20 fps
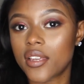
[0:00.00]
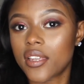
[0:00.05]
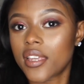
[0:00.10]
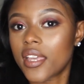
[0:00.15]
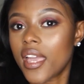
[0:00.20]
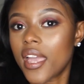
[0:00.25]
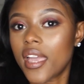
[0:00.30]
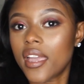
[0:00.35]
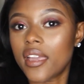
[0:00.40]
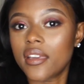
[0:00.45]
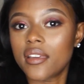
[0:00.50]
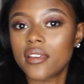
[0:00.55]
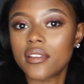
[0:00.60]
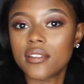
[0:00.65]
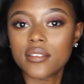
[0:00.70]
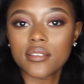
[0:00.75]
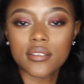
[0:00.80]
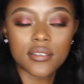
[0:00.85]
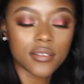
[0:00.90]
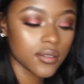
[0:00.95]
Okay.
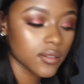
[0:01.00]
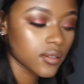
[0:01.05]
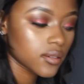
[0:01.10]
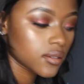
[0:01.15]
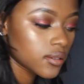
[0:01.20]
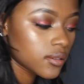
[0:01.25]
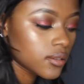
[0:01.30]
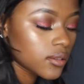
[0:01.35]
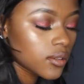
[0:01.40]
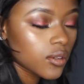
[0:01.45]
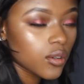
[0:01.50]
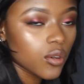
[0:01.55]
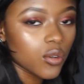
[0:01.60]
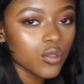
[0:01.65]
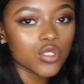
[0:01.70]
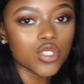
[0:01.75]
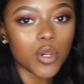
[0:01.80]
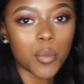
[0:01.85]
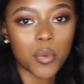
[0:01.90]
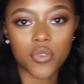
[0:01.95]
Or
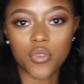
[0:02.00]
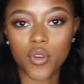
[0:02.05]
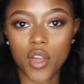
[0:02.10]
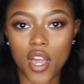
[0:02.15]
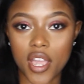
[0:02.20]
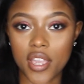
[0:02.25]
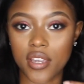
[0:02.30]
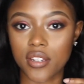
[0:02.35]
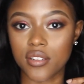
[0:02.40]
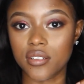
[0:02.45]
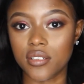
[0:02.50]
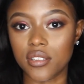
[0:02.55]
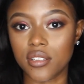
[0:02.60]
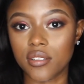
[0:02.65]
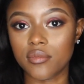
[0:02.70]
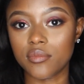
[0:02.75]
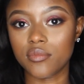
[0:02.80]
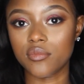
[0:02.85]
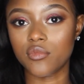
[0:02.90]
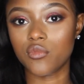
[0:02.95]
on top of the ironing
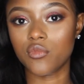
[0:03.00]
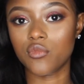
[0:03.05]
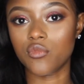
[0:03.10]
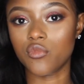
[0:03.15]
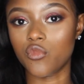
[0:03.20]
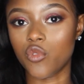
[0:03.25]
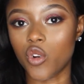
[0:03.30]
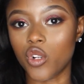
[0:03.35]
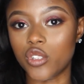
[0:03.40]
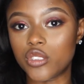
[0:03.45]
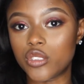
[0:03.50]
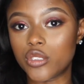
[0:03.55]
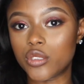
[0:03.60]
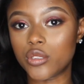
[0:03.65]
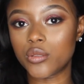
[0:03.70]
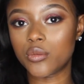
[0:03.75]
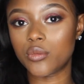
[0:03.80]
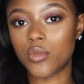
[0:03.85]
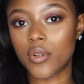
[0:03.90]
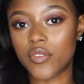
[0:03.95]
rod,
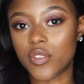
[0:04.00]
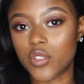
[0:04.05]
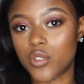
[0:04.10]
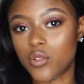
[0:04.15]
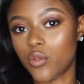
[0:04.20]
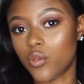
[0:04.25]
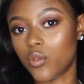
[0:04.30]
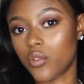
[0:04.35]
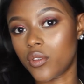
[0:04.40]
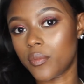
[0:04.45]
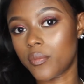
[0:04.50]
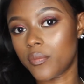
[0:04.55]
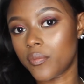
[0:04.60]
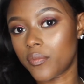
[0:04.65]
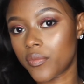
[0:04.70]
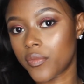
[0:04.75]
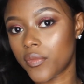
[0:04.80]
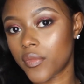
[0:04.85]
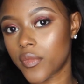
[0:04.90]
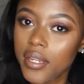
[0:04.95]
whatever you call them.
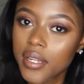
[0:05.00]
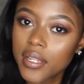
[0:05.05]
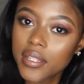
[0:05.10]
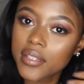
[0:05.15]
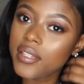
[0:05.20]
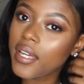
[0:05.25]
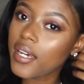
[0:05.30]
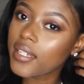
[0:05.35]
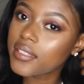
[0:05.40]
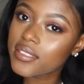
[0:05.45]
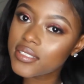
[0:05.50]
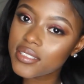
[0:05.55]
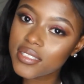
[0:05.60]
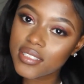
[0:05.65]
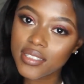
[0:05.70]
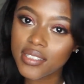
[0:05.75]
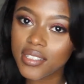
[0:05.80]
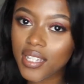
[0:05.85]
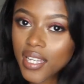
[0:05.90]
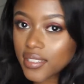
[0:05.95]
That's
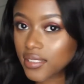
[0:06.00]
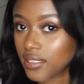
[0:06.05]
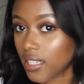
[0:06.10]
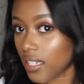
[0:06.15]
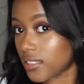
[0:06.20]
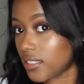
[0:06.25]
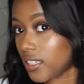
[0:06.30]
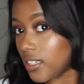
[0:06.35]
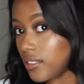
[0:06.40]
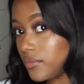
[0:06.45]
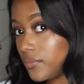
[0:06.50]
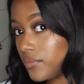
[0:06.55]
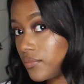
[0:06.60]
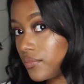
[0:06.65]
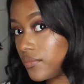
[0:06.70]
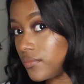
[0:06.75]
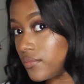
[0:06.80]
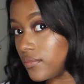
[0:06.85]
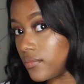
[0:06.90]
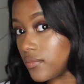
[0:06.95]
that side done.
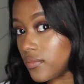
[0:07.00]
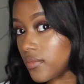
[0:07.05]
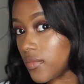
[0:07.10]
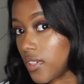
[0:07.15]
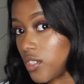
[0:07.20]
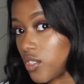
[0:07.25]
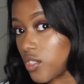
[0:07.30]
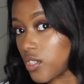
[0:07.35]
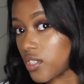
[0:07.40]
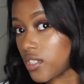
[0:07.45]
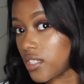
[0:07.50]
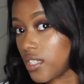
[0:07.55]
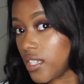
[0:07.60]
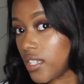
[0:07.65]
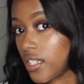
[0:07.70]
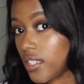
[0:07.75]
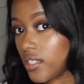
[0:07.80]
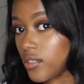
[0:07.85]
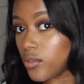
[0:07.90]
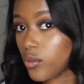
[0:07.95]
As you can
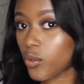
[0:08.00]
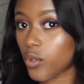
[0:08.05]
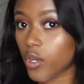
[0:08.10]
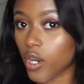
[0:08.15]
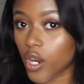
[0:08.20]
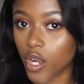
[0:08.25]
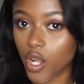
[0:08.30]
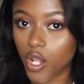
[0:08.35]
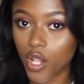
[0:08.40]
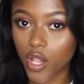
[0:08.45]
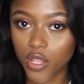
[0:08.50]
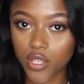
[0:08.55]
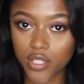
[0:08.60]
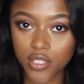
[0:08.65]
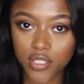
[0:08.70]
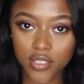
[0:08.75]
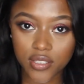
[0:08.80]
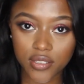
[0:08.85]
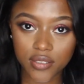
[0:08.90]
see, it's all curled.